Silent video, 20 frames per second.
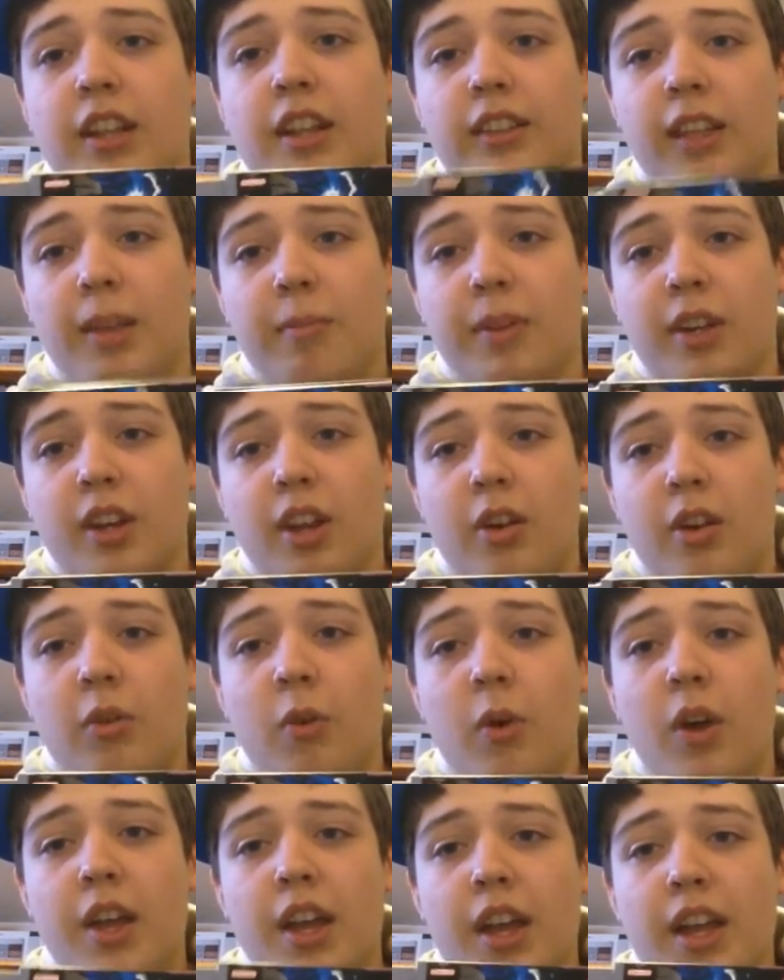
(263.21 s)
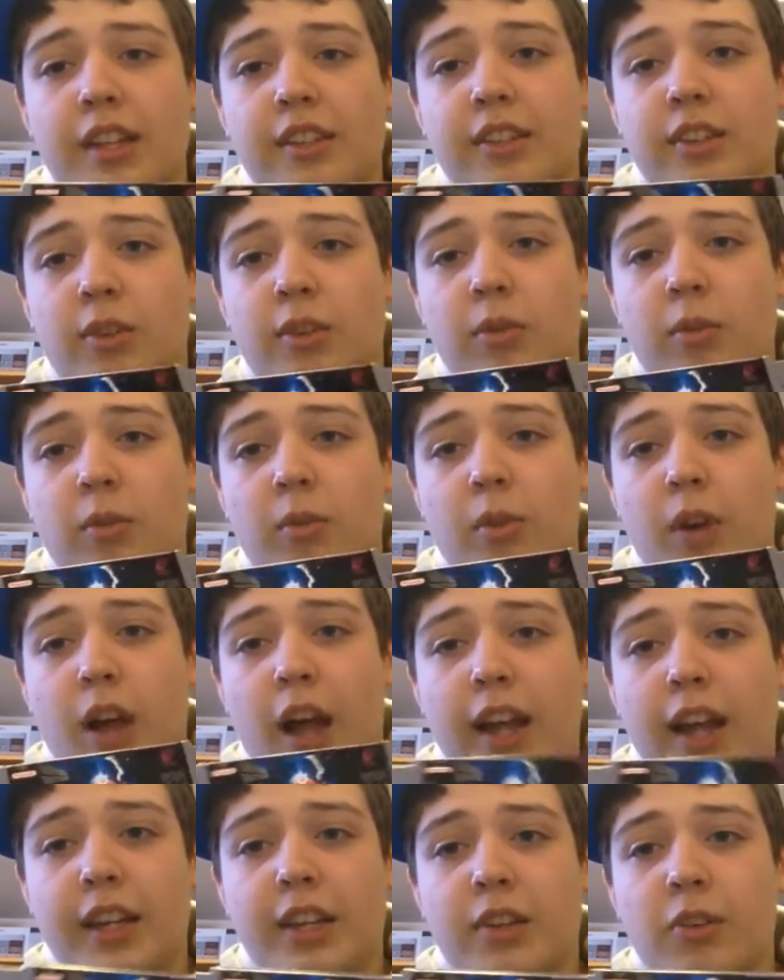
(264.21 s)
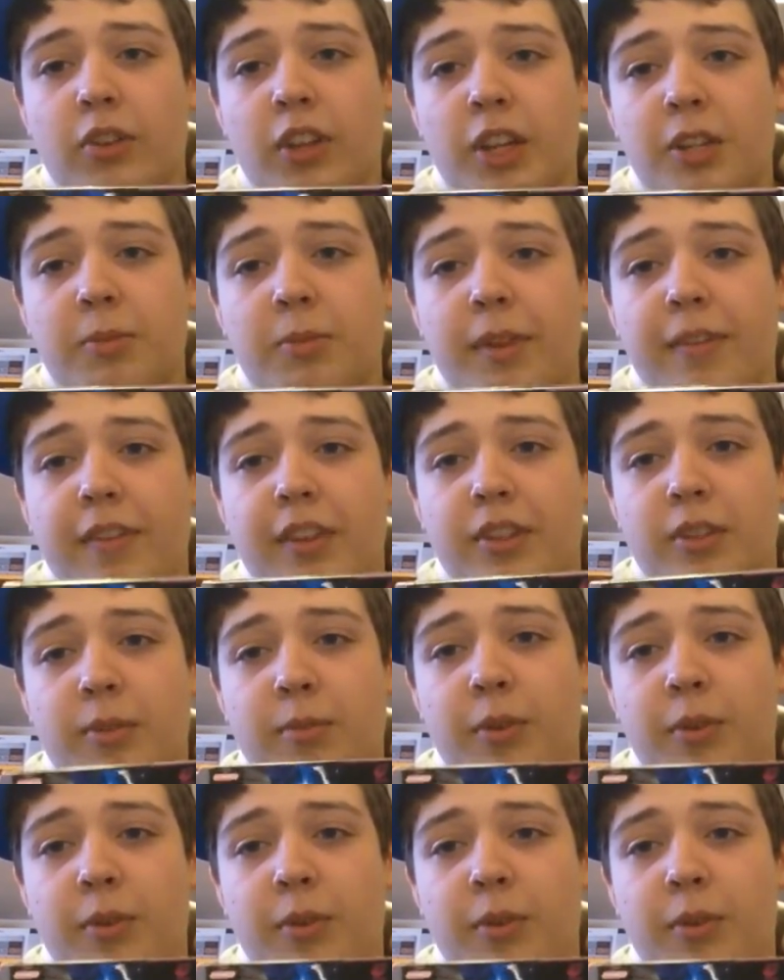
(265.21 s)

let me know so I can do a Let's Play of this.